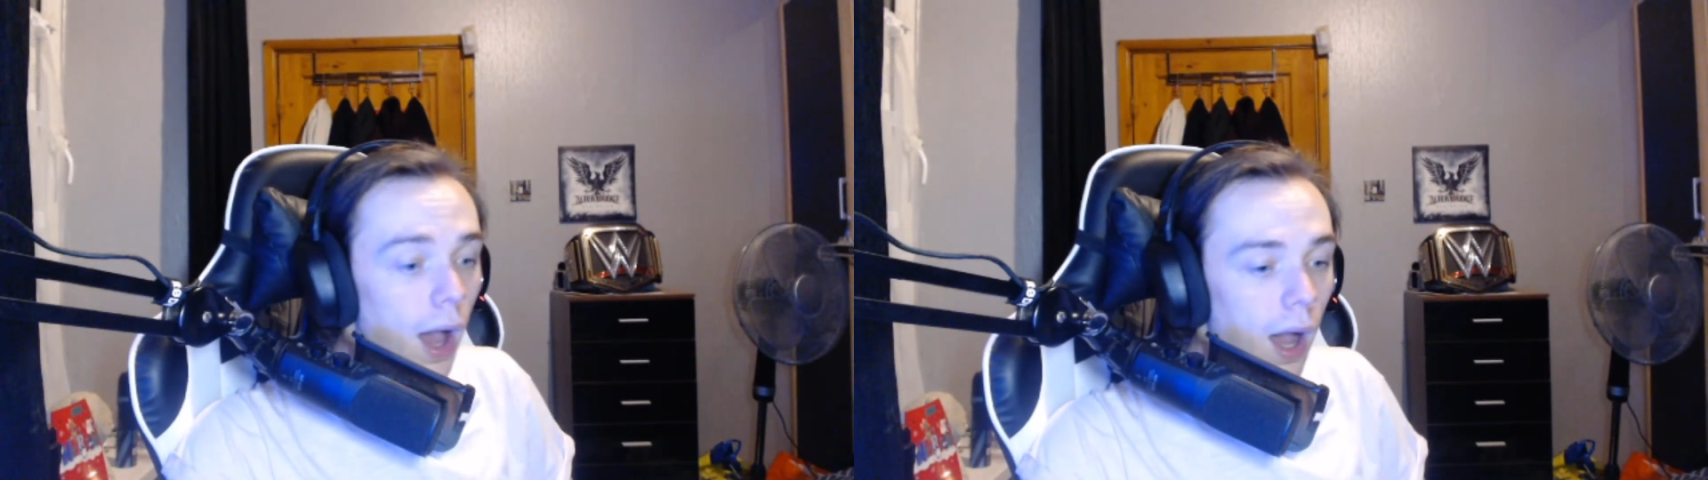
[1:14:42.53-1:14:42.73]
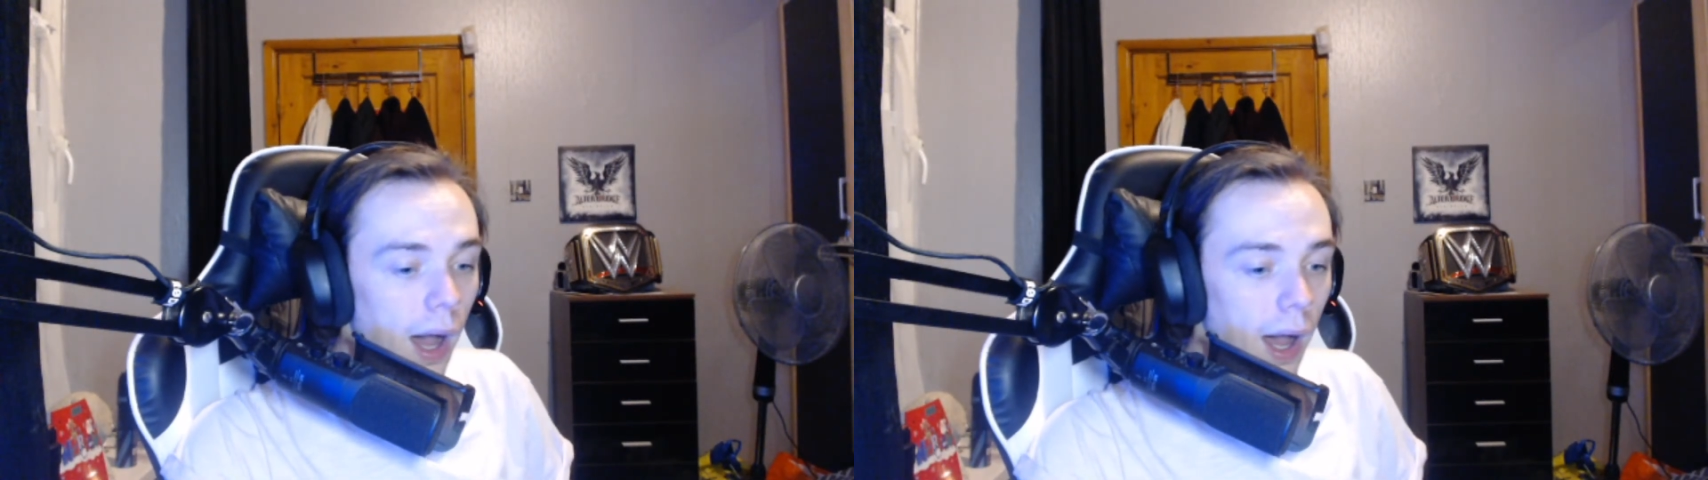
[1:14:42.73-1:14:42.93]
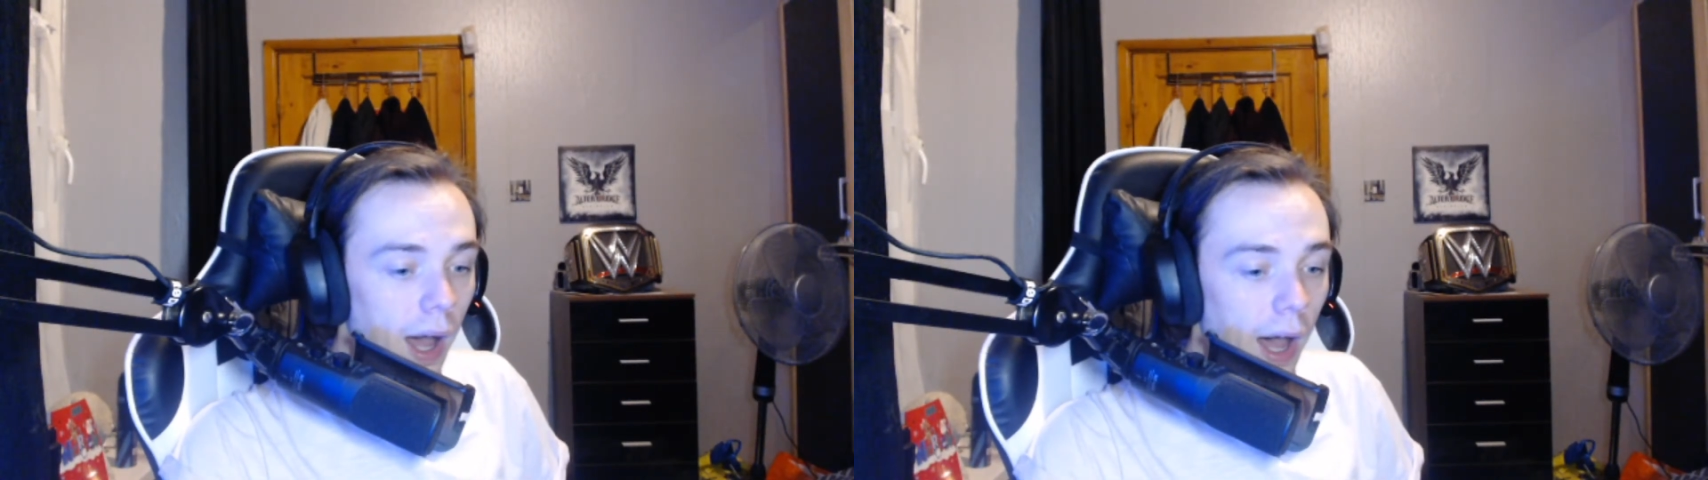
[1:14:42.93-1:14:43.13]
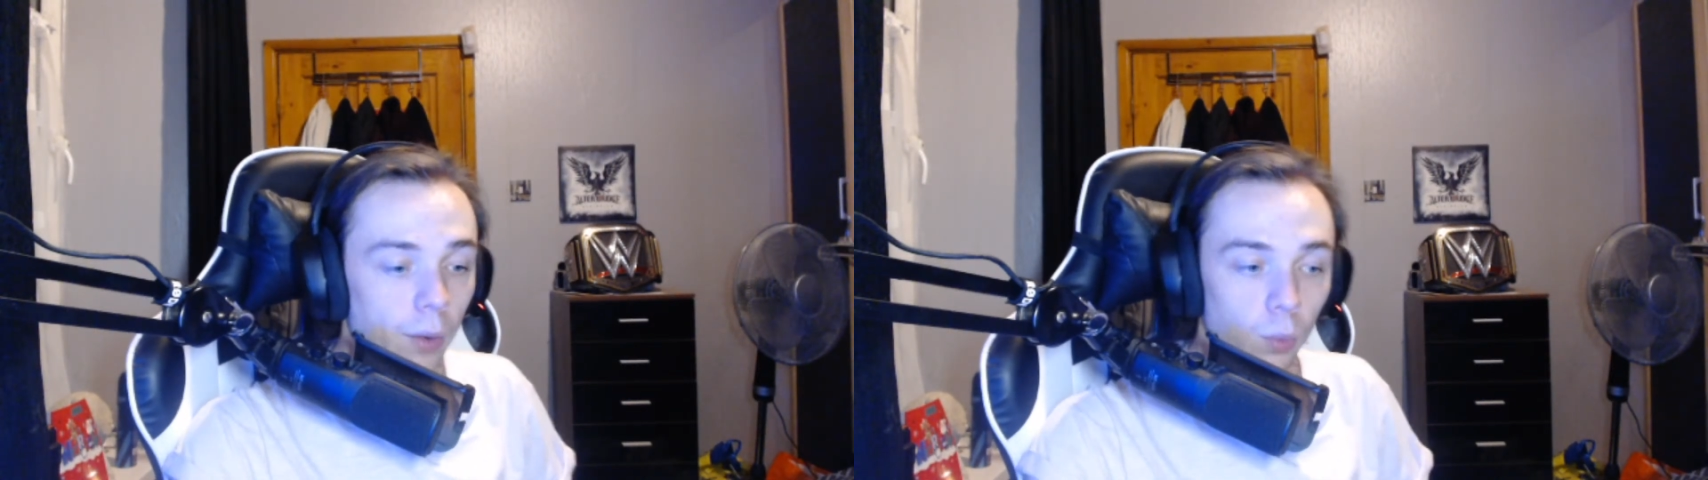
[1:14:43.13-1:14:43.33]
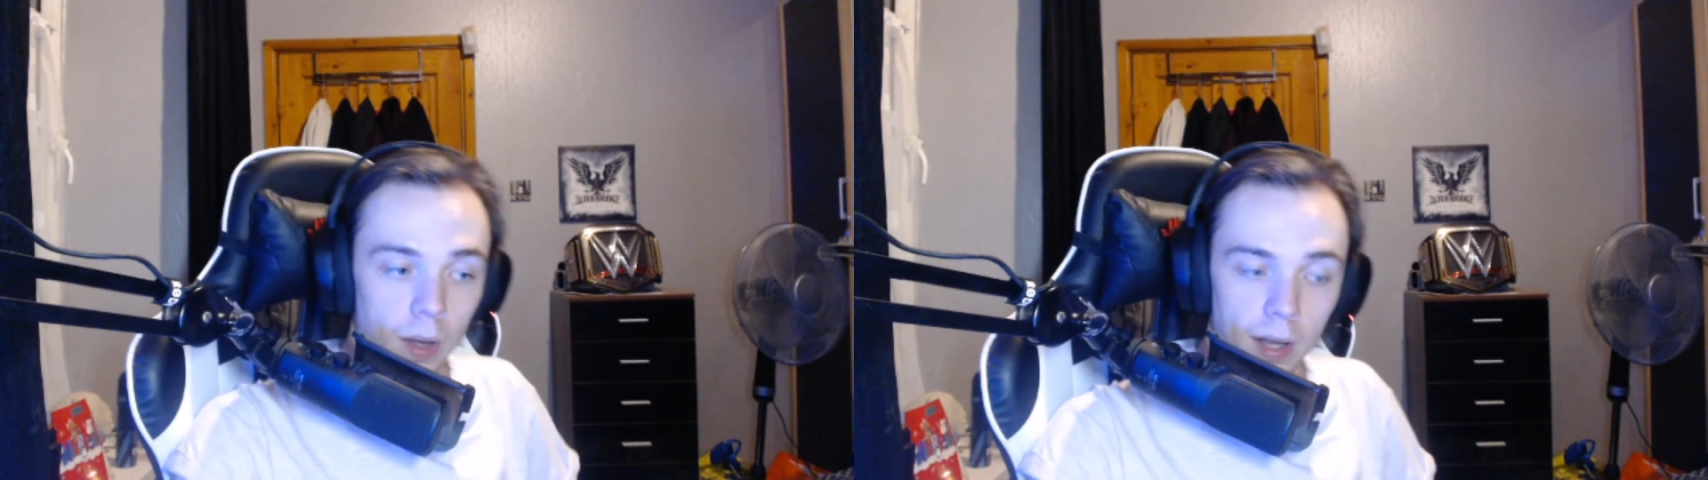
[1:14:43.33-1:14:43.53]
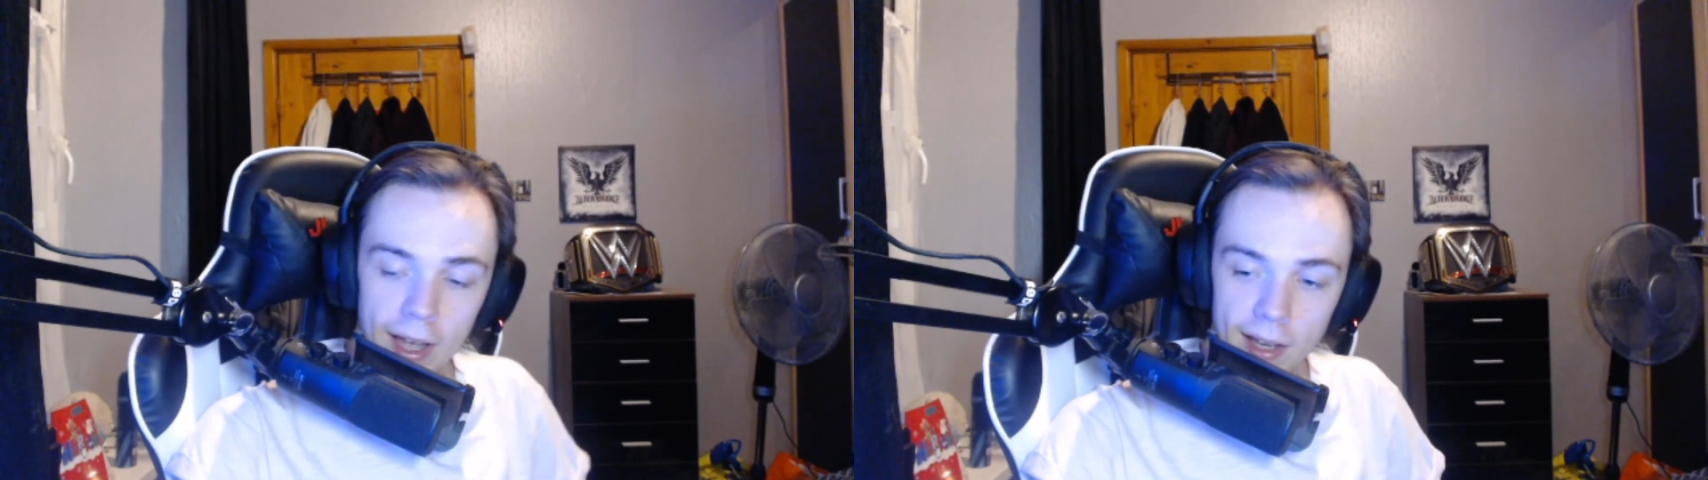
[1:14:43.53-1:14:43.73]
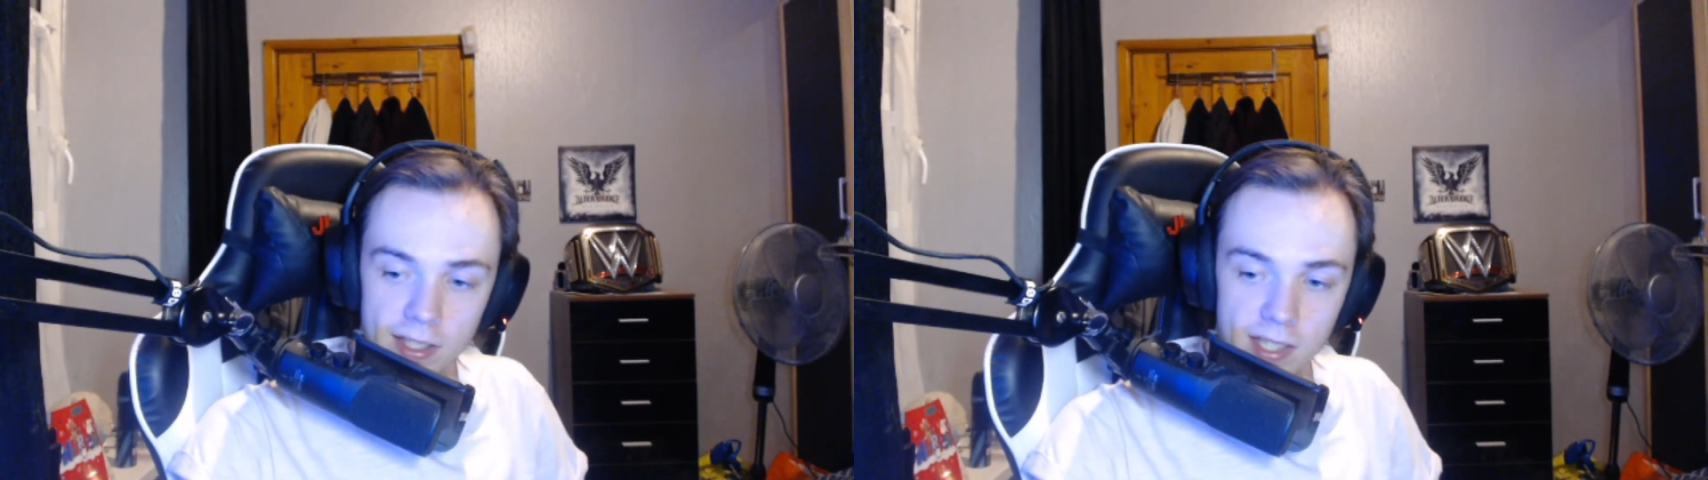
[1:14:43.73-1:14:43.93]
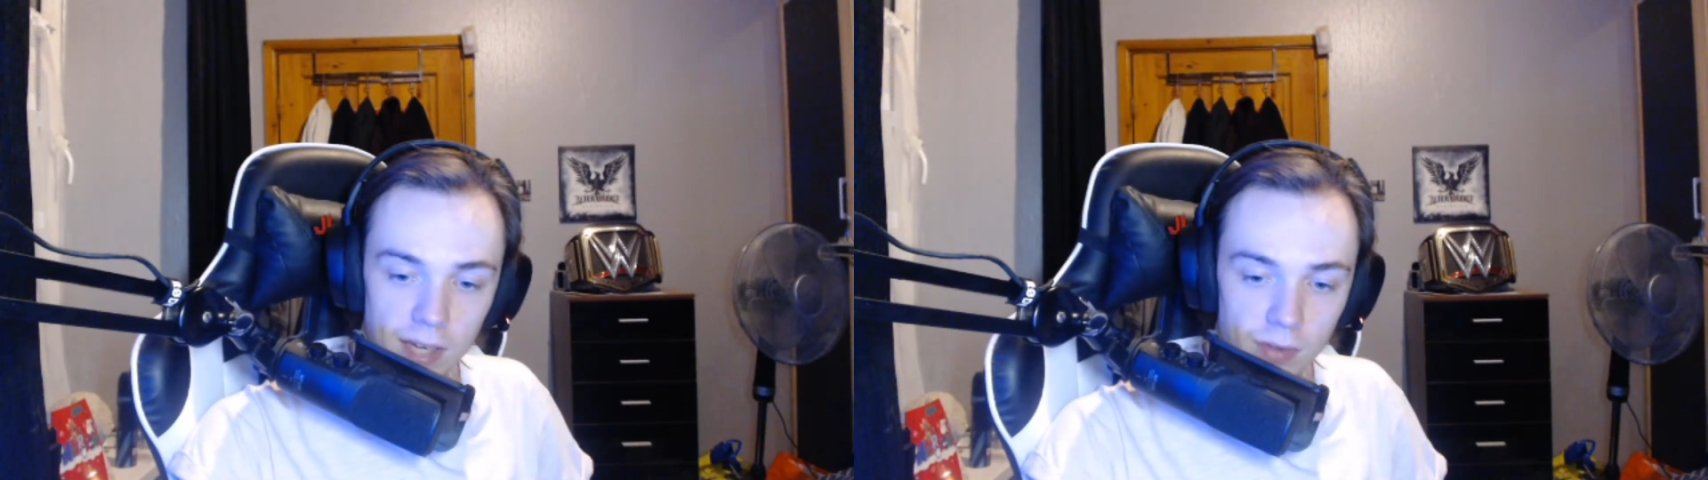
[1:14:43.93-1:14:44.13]
I will end
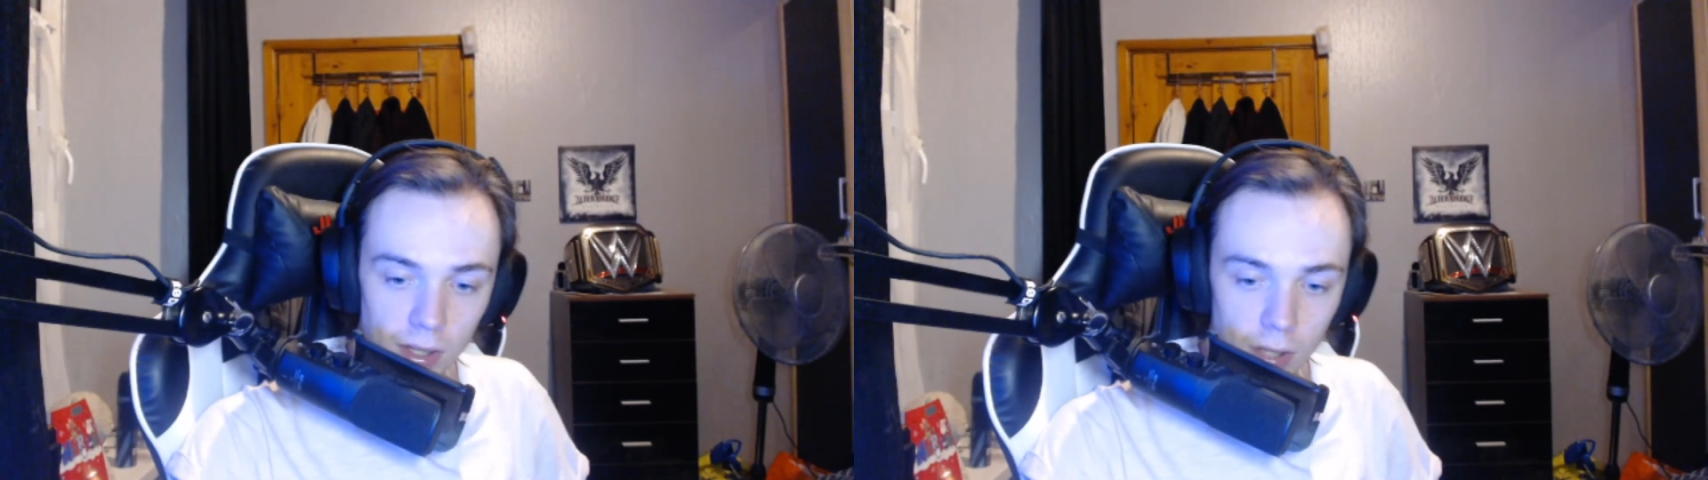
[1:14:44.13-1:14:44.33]
this evening,